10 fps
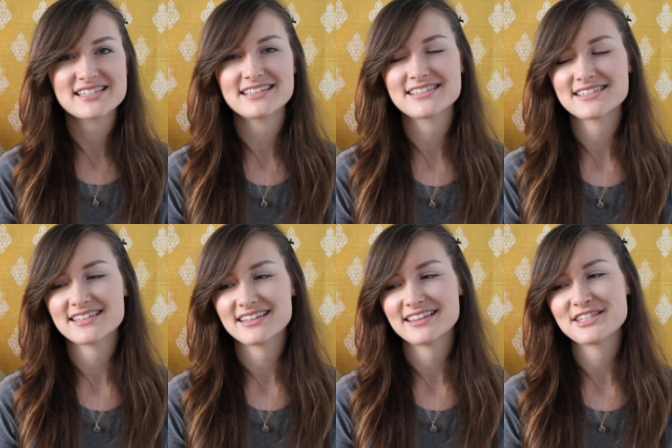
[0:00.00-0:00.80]

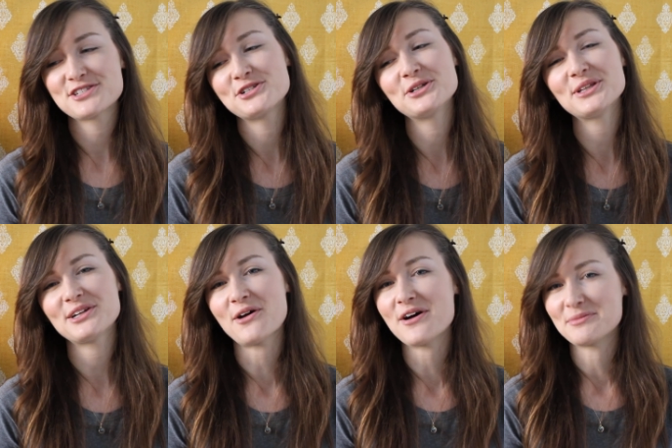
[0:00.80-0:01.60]
That's truly
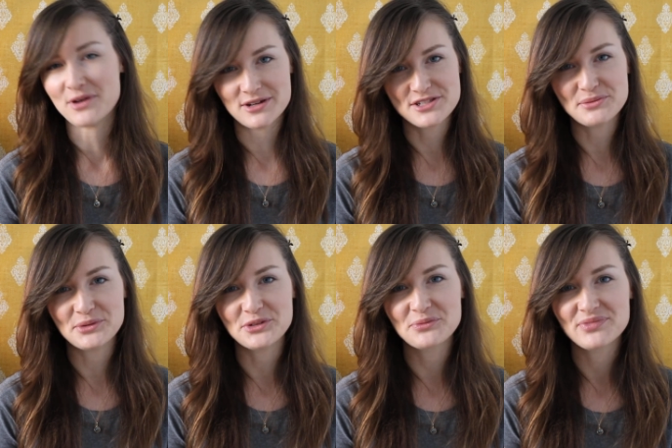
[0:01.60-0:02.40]
not
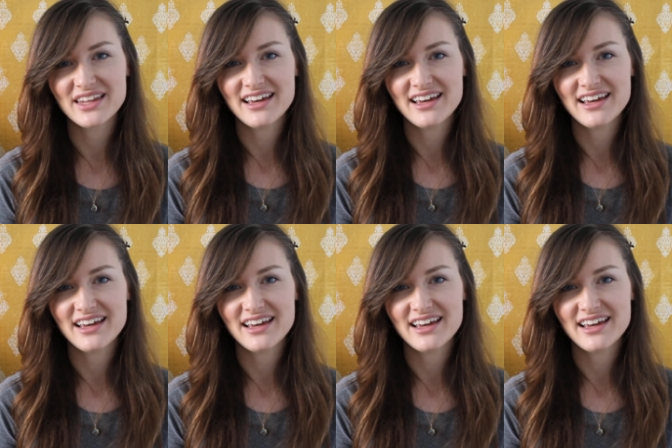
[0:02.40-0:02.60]
possible.